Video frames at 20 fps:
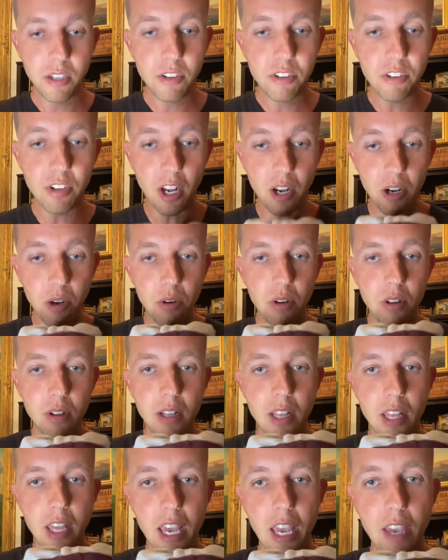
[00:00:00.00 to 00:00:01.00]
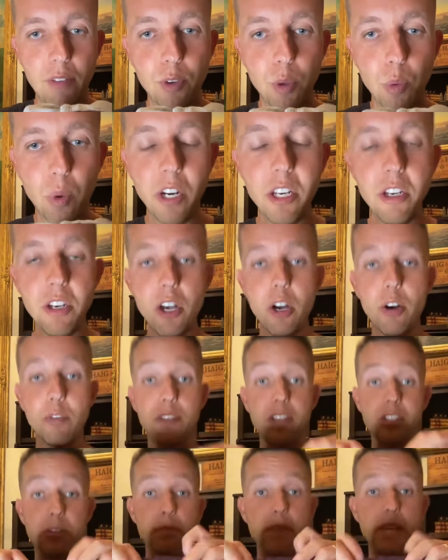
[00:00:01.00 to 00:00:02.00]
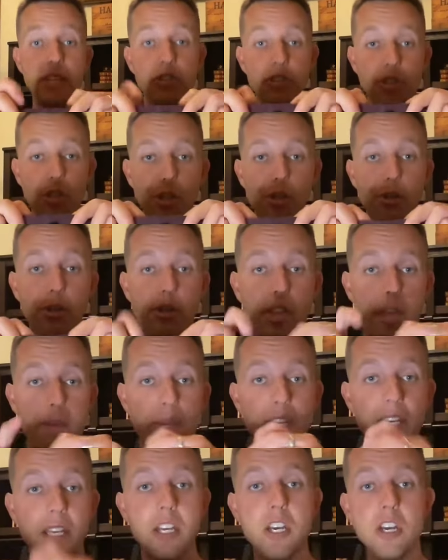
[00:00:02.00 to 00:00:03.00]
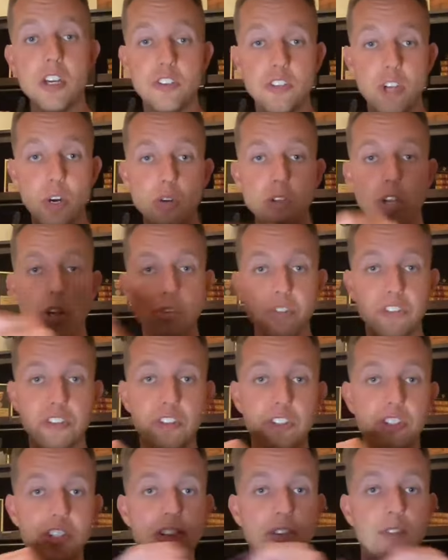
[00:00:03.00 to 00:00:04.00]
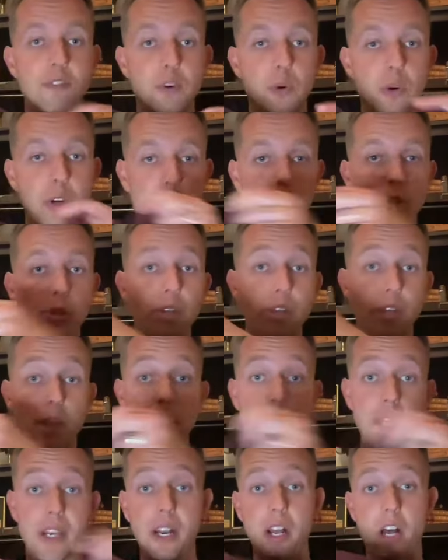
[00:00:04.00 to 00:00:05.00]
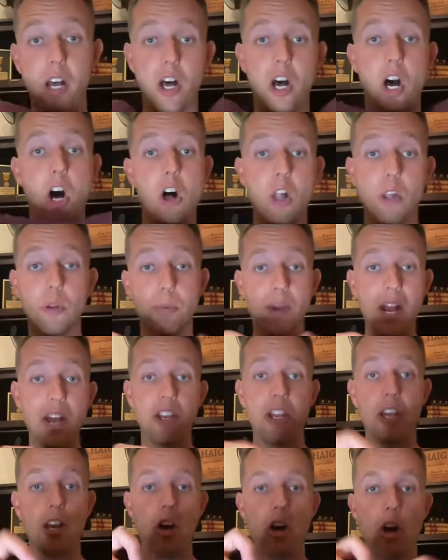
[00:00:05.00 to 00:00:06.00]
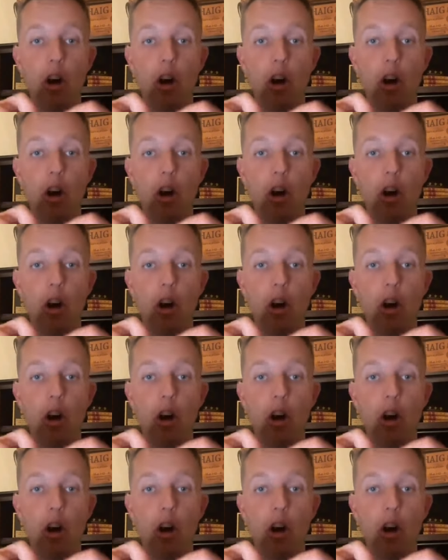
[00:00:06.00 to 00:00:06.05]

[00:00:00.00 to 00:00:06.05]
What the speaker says: So if you want to know if it's men's Lululemon, don't go searching for Lululemon all around it.